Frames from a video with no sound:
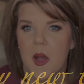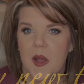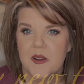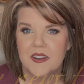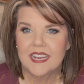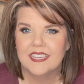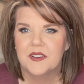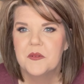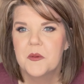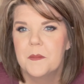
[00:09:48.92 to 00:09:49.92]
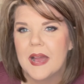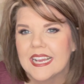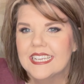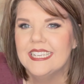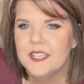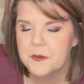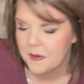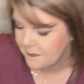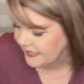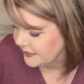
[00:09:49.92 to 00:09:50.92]
All right, we're back in here in
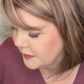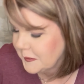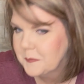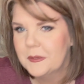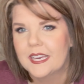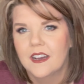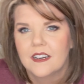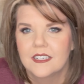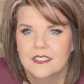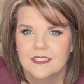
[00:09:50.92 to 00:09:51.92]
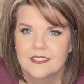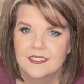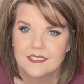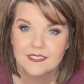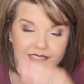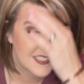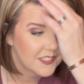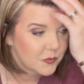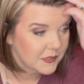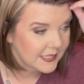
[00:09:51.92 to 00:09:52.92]
my bedroom because this
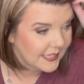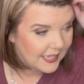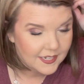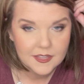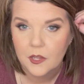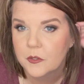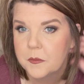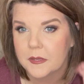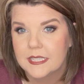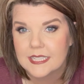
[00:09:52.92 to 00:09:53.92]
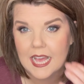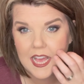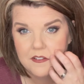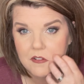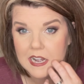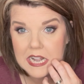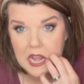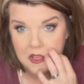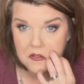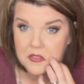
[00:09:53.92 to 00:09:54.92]
is really kind of the only place I have right
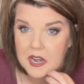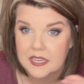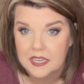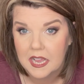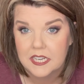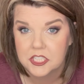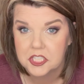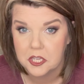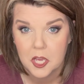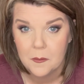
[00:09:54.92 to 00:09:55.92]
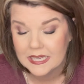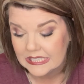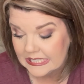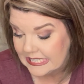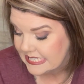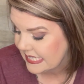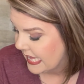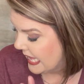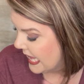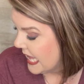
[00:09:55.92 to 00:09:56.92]
now that I can kind of show y'all my goodies.
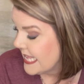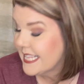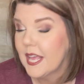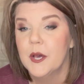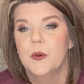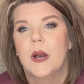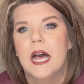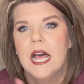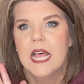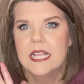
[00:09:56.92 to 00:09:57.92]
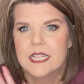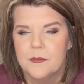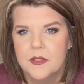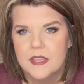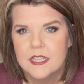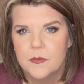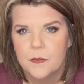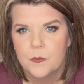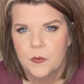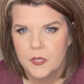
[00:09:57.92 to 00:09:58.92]
So some of these
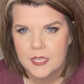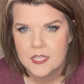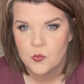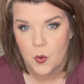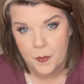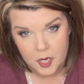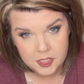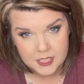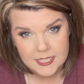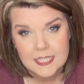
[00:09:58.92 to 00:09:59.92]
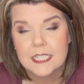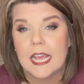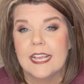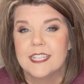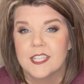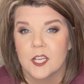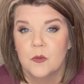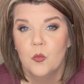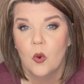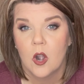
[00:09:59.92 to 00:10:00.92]
goodies were purchased and
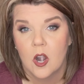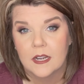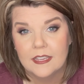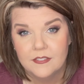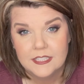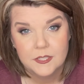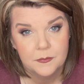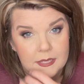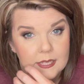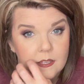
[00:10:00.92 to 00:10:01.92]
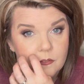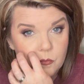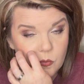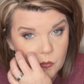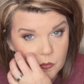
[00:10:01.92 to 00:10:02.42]
some were given to me when